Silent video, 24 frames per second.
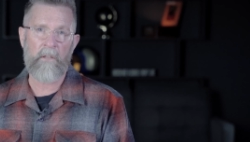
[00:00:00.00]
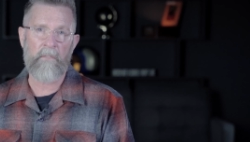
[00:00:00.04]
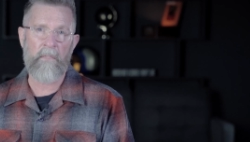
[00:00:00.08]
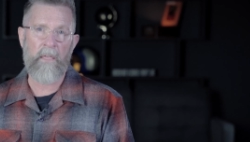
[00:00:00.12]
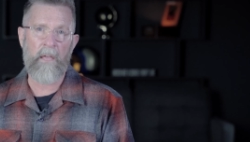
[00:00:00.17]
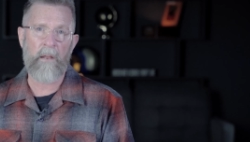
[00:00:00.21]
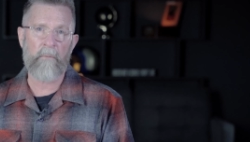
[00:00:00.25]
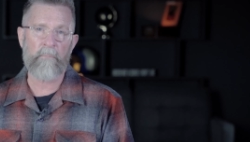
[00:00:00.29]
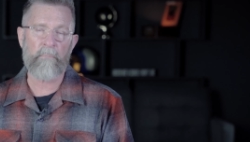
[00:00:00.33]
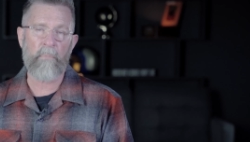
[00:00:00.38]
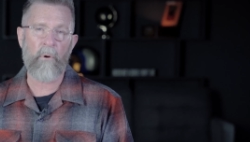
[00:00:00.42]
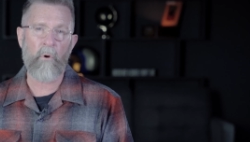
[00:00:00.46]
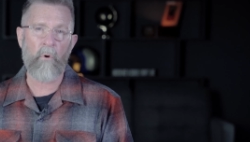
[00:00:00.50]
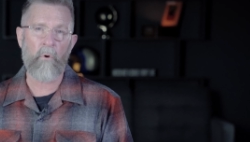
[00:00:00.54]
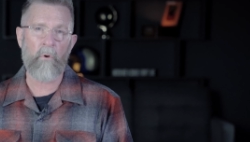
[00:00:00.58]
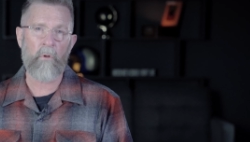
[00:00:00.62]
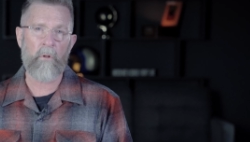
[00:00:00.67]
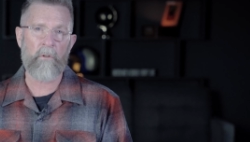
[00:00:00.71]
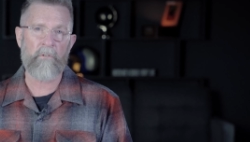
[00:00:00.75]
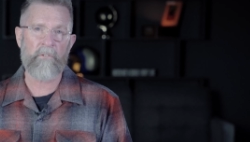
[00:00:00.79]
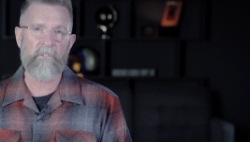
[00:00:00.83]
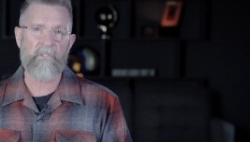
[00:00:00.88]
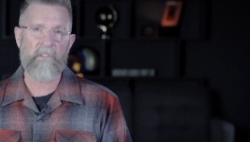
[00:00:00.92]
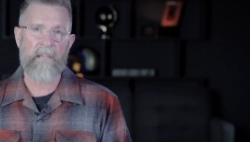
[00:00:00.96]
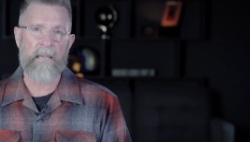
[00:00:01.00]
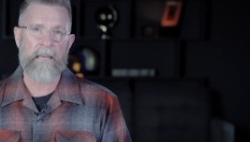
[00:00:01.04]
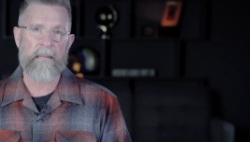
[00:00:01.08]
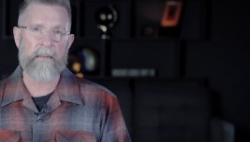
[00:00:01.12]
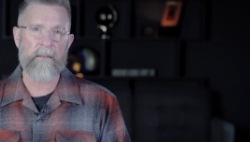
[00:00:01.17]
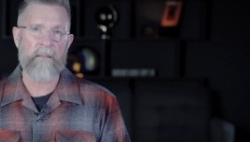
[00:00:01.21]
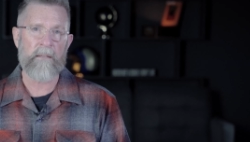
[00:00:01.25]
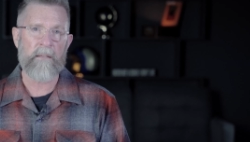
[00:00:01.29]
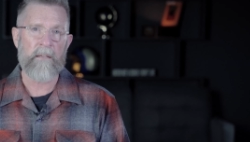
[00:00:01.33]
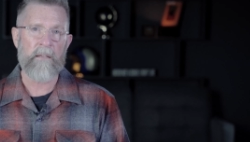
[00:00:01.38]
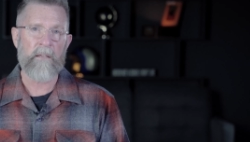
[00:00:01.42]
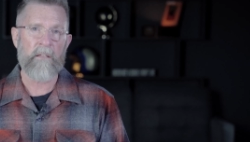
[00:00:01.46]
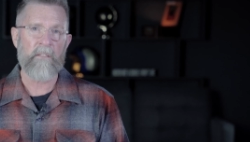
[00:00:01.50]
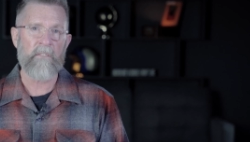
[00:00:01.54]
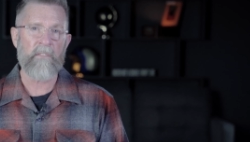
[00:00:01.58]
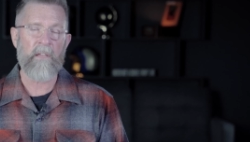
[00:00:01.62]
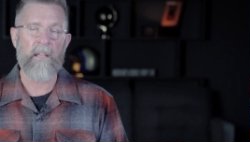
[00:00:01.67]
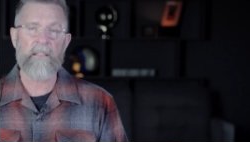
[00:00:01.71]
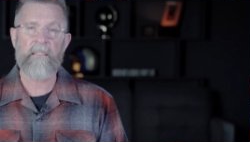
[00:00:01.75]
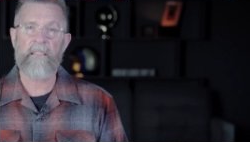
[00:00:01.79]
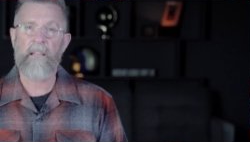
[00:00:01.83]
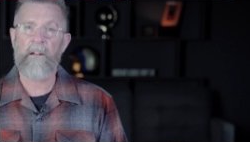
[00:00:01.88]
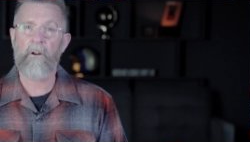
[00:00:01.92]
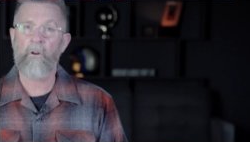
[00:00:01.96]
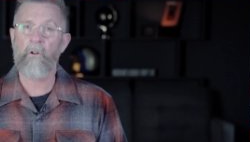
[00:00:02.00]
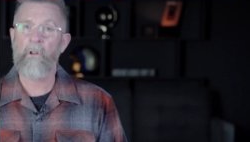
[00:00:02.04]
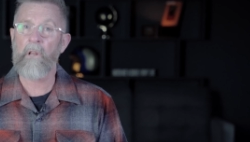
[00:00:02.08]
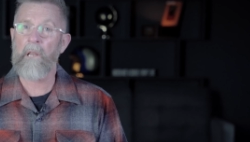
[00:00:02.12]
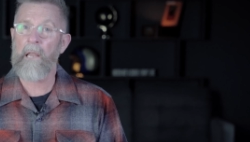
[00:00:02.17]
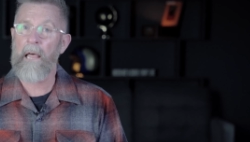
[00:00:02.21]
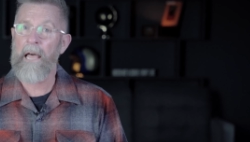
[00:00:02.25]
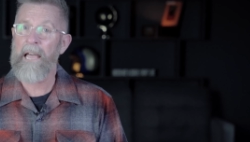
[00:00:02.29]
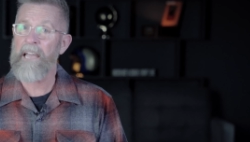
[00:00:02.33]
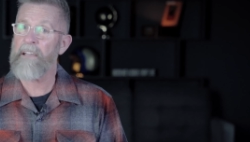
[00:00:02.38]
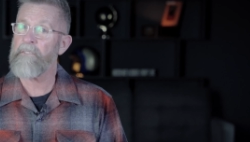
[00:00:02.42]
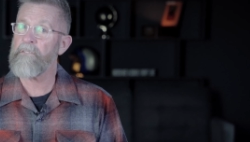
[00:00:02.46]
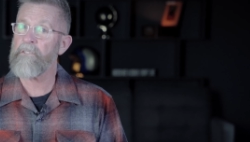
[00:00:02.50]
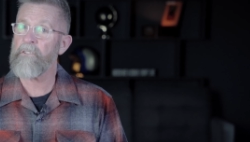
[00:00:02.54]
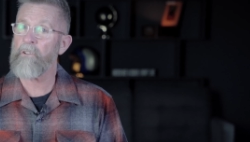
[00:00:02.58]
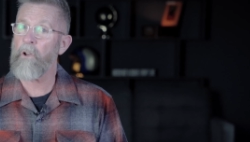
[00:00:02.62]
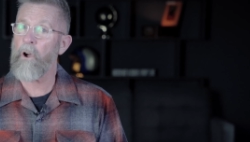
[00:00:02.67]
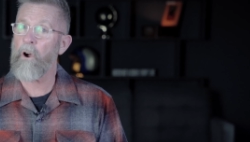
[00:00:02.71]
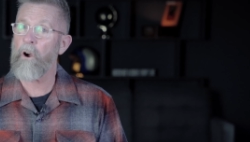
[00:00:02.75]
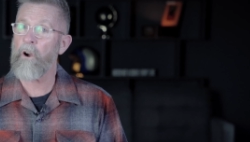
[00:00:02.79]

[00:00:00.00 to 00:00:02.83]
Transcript: in that poll said that their lives